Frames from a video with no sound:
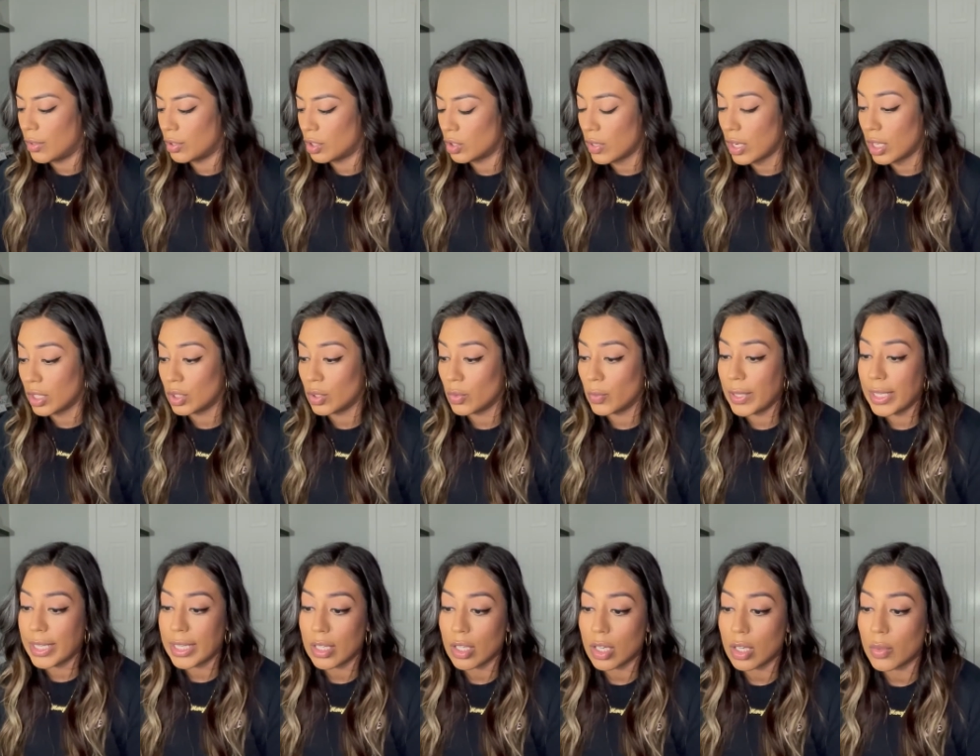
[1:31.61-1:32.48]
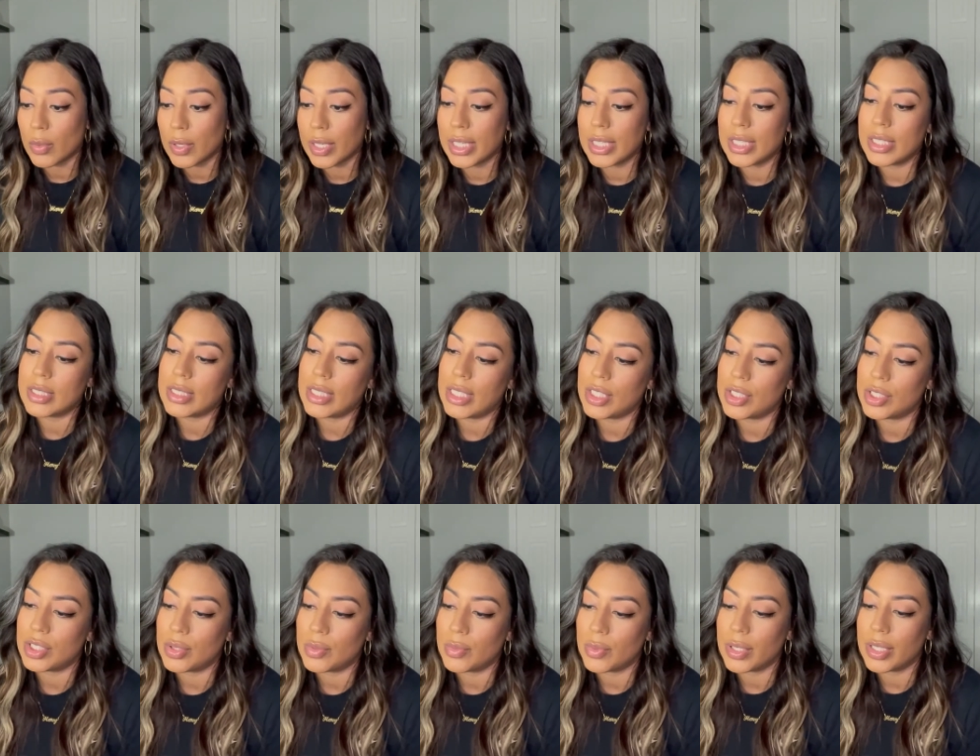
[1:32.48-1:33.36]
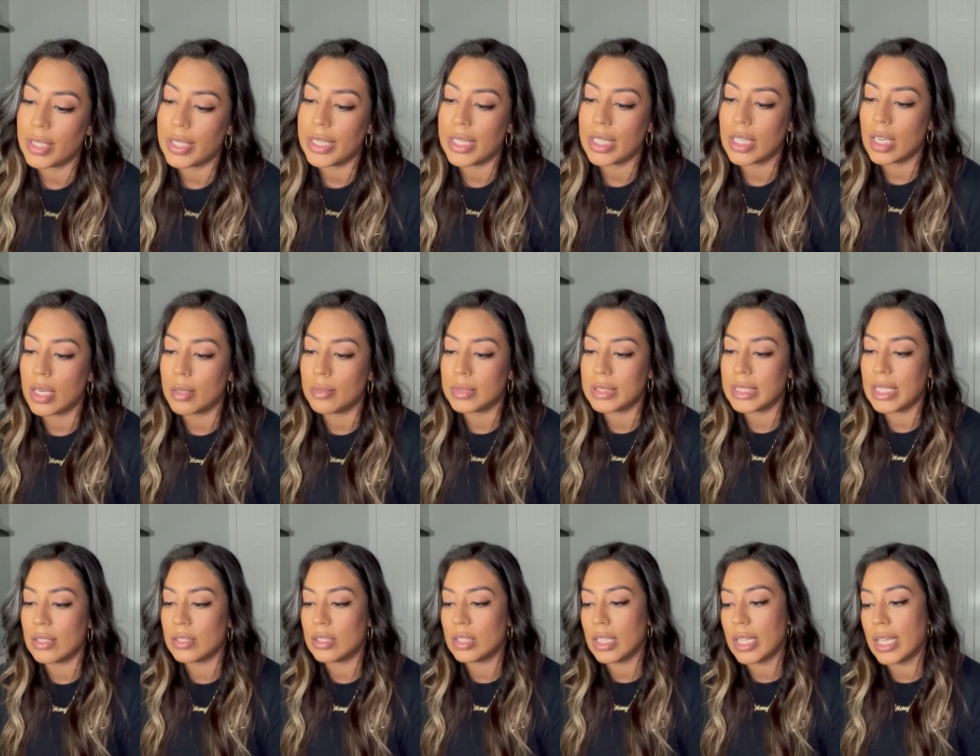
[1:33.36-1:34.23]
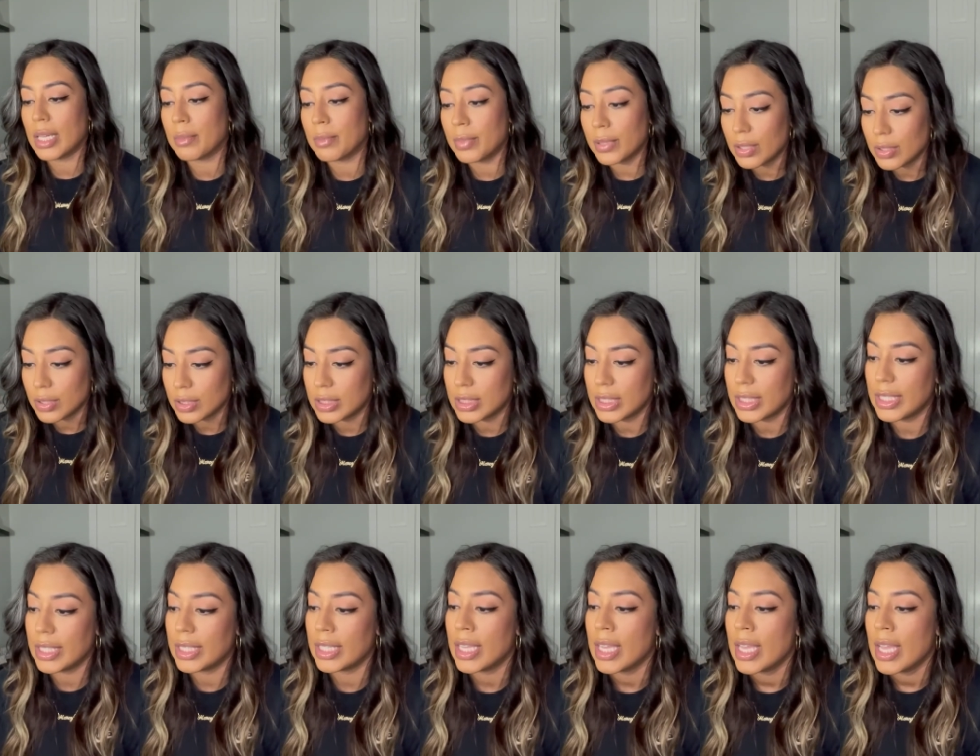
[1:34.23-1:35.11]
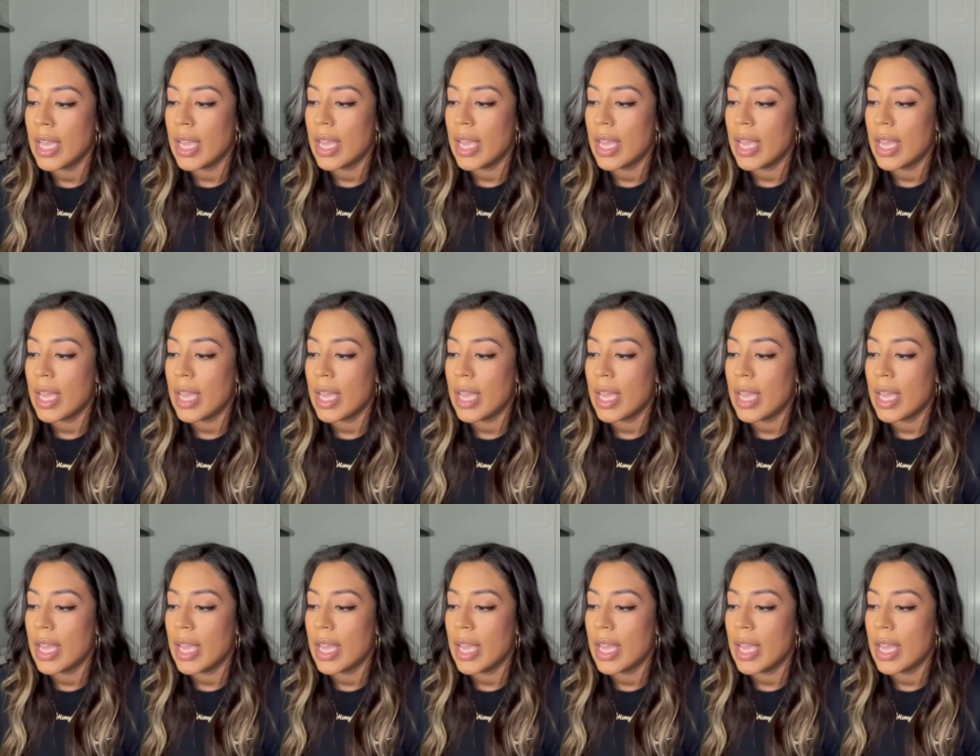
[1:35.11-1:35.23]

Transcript: throughout the week in our organization where it comes down to like building